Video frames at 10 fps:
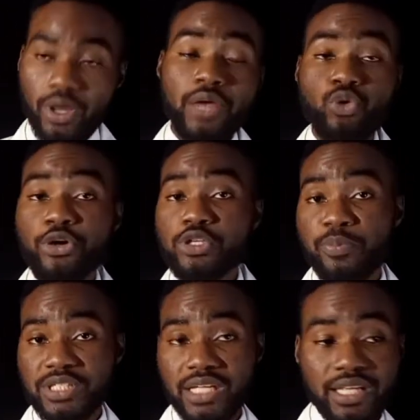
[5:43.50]
you're going
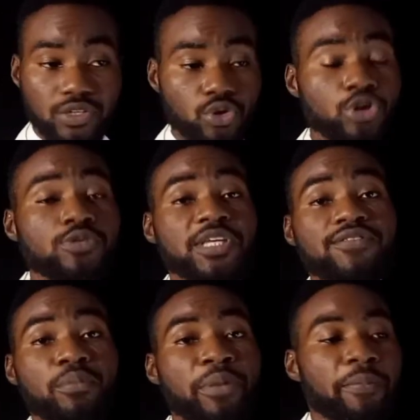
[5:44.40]
to be presented, you're going to be
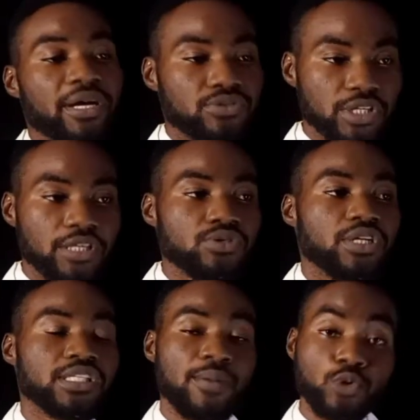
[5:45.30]
given papers to take into
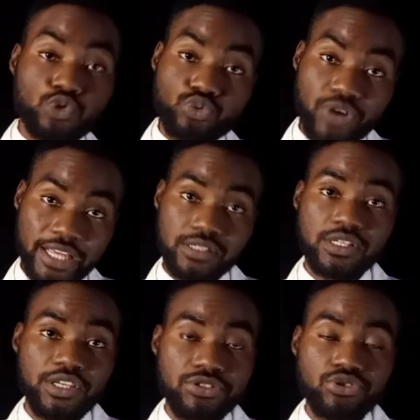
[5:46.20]
the exam, or to write
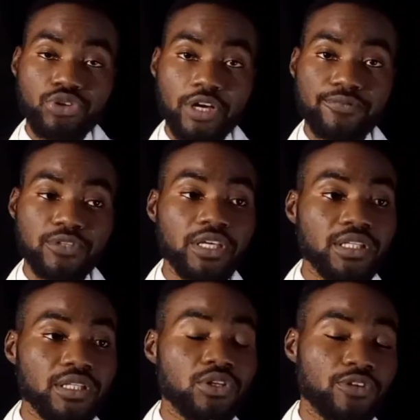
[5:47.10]
the history you
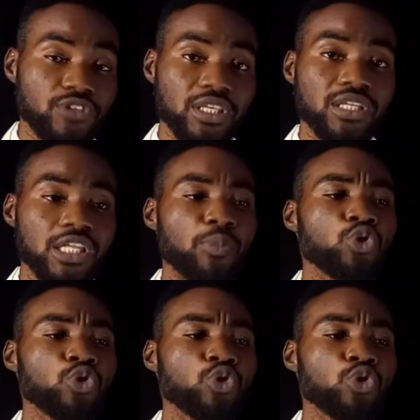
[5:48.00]
have taken down.